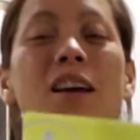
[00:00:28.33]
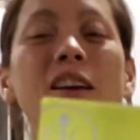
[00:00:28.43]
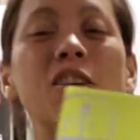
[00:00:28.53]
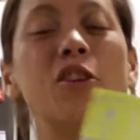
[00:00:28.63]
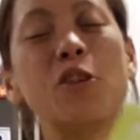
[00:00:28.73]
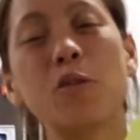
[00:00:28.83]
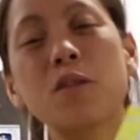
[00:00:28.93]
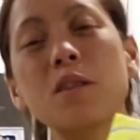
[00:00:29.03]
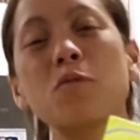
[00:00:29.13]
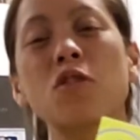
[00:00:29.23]
You use
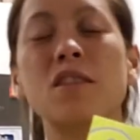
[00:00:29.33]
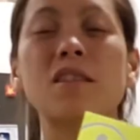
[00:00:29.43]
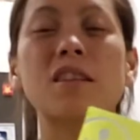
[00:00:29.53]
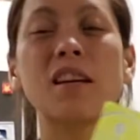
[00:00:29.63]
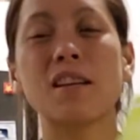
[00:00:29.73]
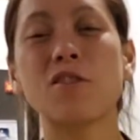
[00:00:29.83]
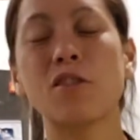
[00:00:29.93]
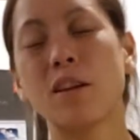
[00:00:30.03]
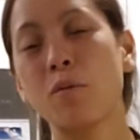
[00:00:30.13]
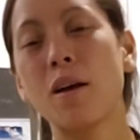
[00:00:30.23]
them just because you're
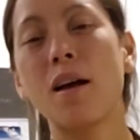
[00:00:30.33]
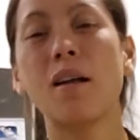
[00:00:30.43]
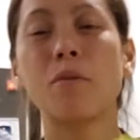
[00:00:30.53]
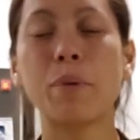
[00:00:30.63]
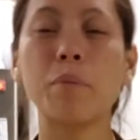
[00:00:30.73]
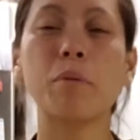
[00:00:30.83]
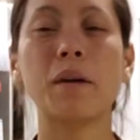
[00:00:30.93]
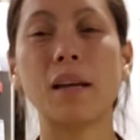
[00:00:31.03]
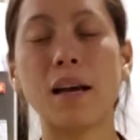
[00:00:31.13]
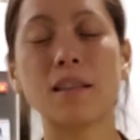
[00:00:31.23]
like, well, people
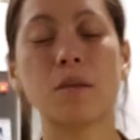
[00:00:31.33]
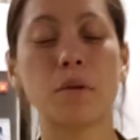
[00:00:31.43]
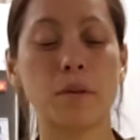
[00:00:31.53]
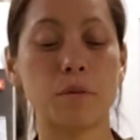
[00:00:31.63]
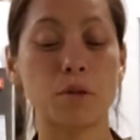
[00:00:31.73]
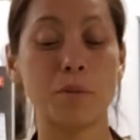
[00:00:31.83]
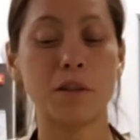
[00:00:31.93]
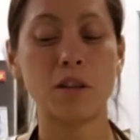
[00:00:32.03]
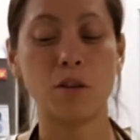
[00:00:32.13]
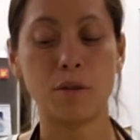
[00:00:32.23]
might ask about them, so I'm
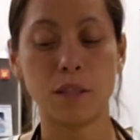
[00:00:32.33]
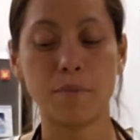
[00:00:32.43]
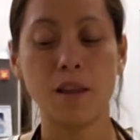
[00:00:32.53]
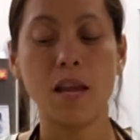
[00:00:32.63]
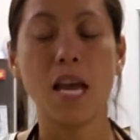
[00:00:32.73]
going to use them.